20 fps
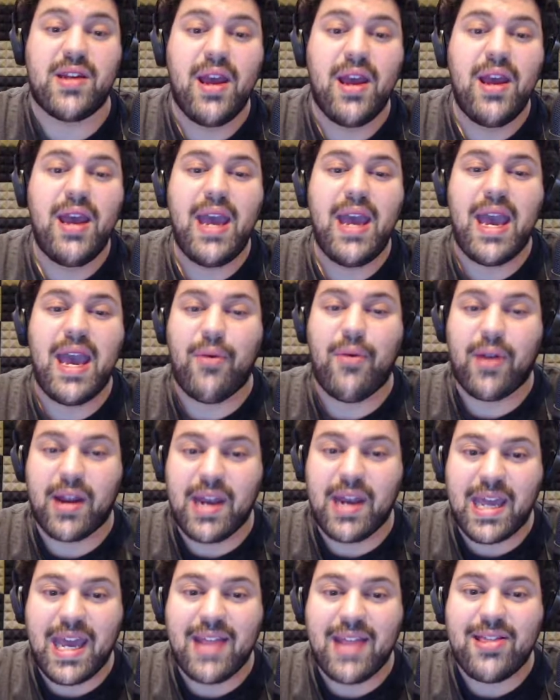And we're going to
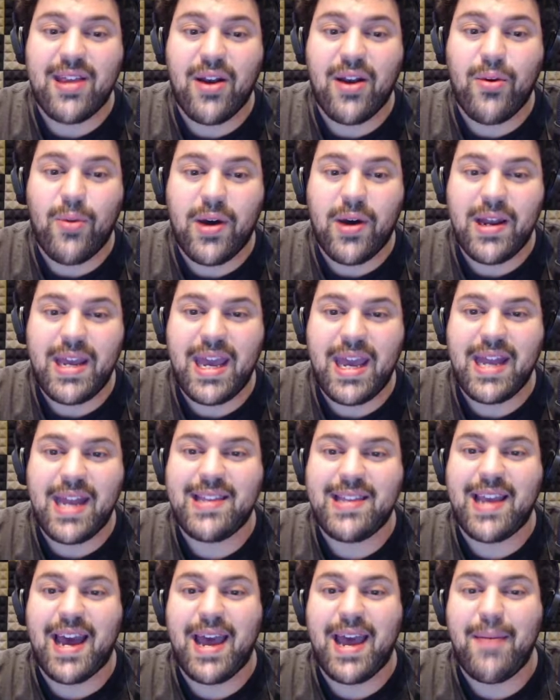get there one day at a
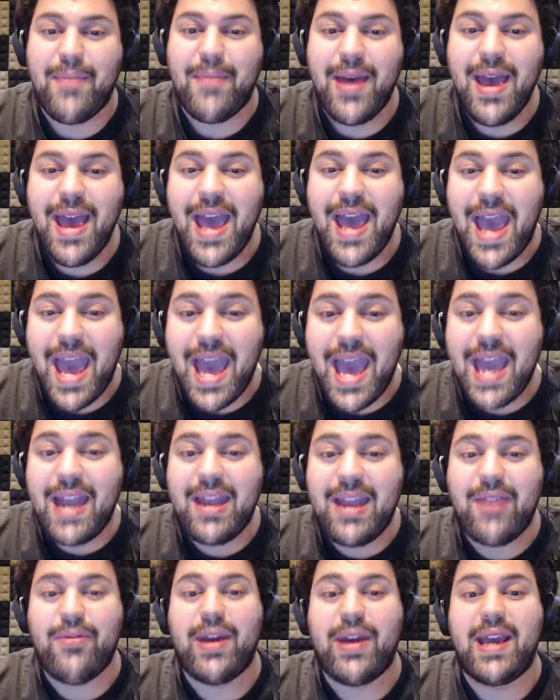time.
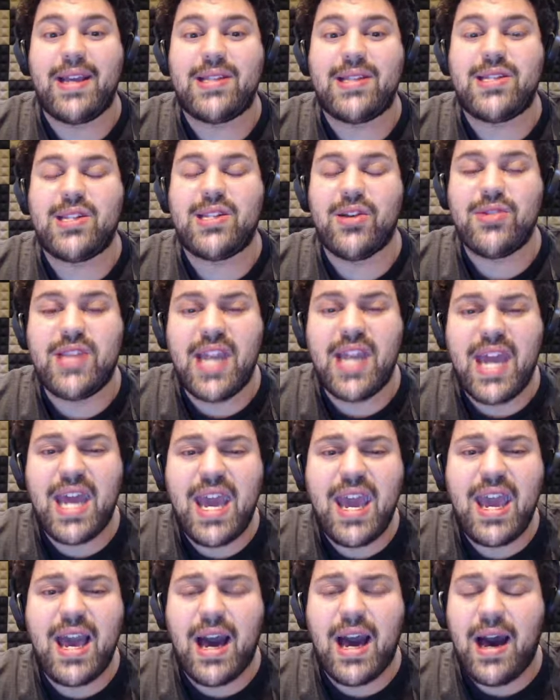Anyways, so
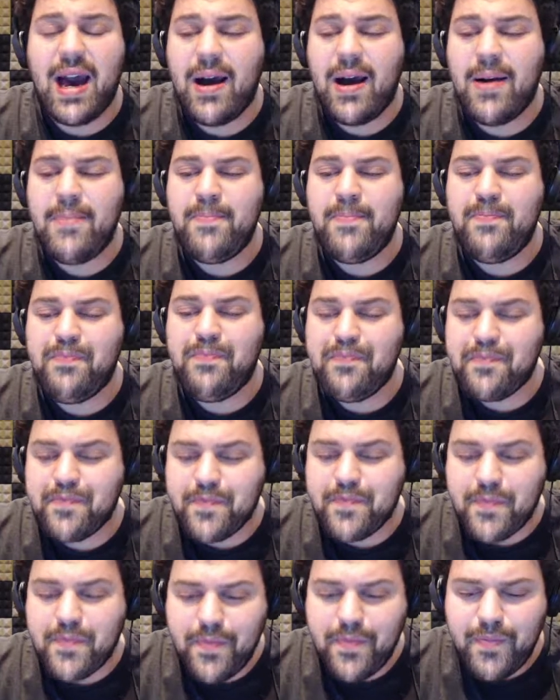today,
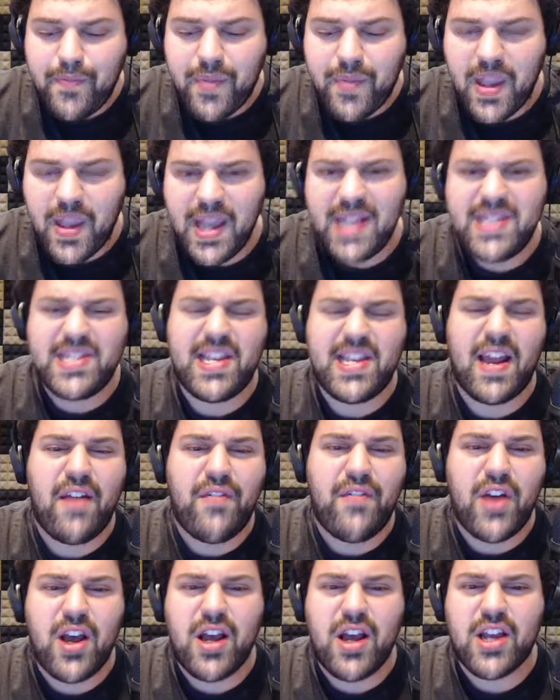instead of
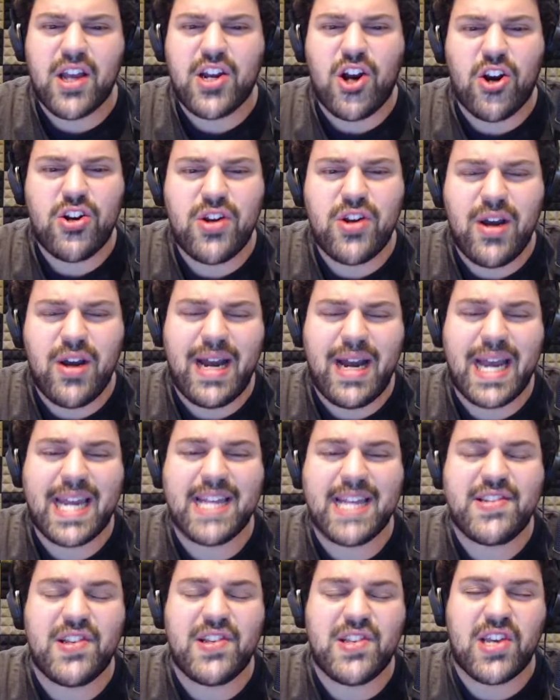I
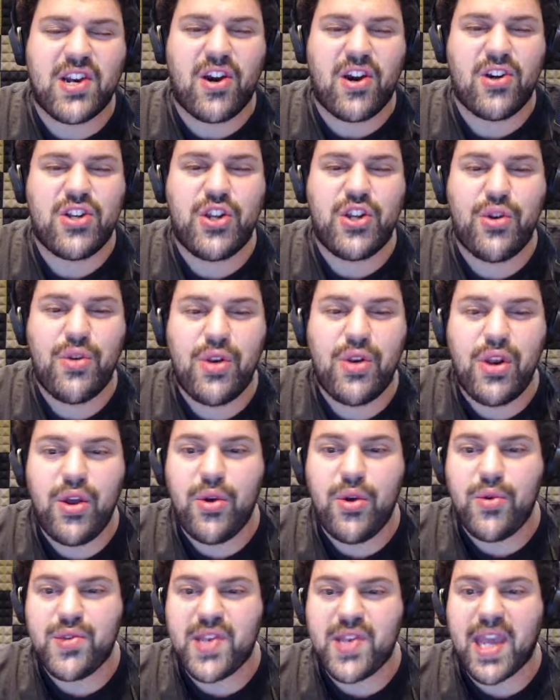guess it's a cartoon
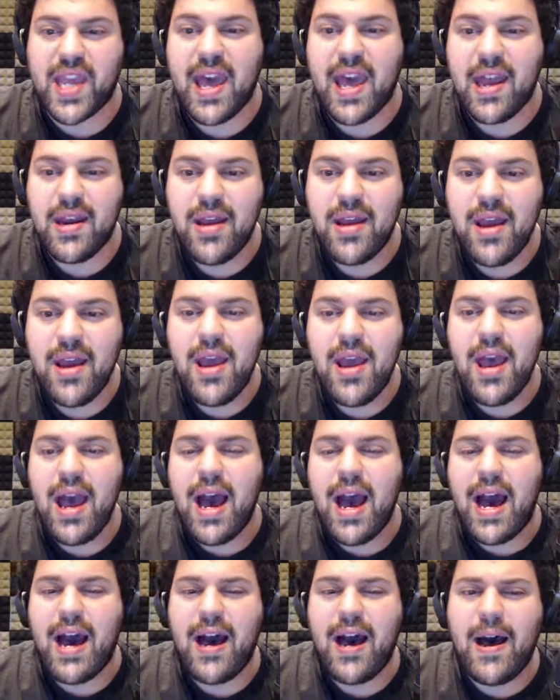news again.
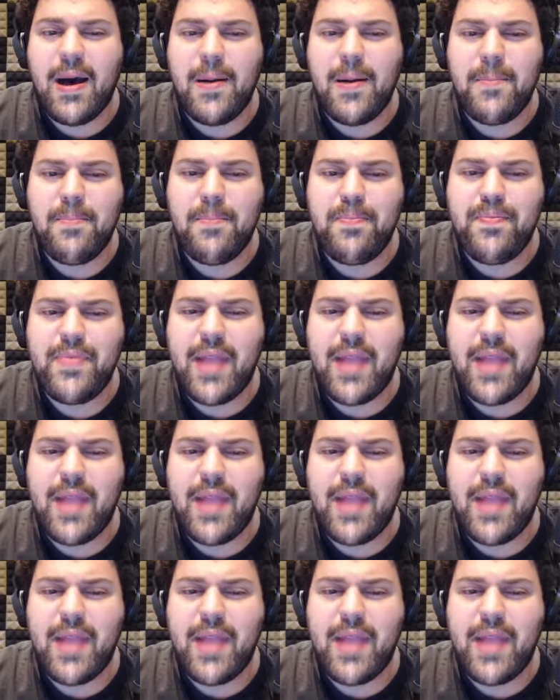I'm